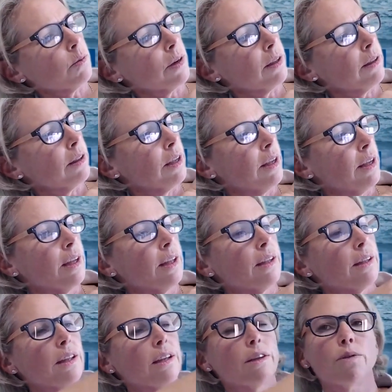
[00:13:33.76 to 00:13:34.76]
with
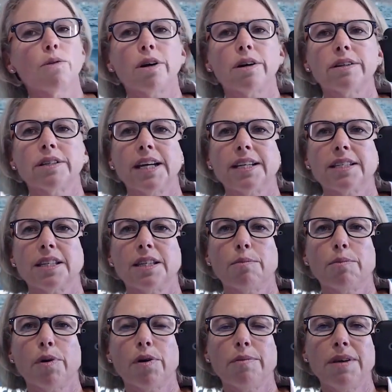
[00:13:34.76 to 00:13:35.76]
the little contacts in the
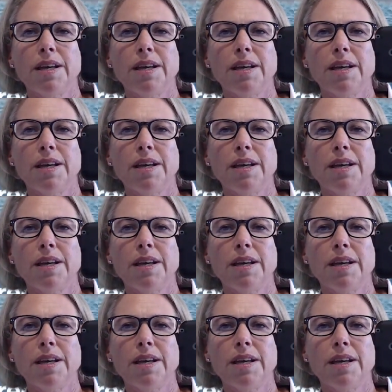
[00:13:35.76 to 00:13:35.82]
bottom